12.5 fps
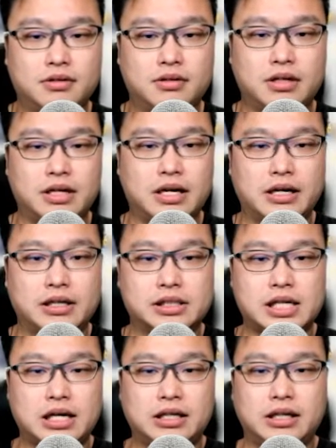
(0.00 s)
Yeah,
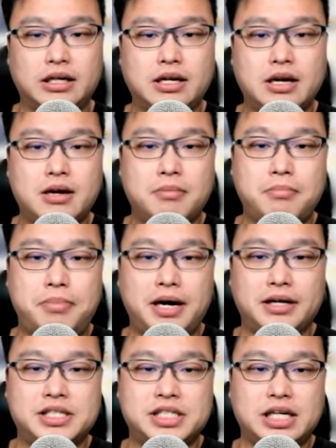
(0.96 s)
exactly.
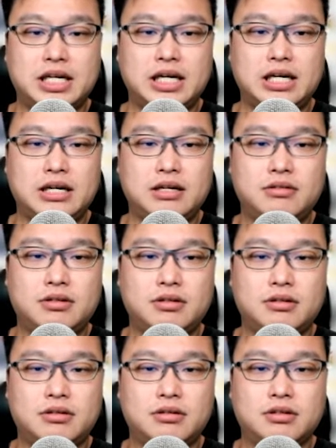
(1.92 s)
But
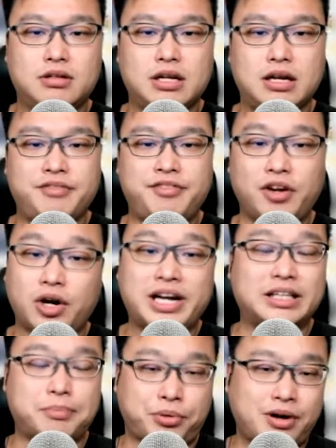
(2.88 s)
if you look
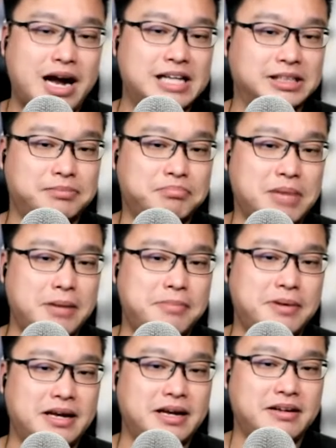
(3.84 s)
at the price,
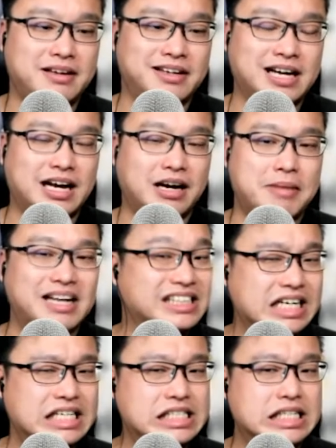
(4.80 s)
maybe it kind of makes
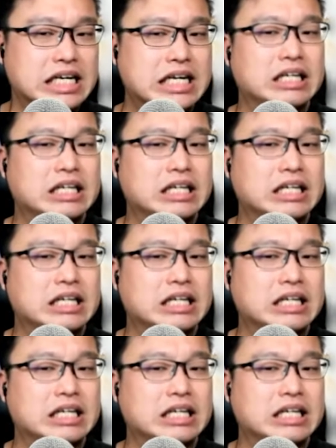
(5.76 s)
sense.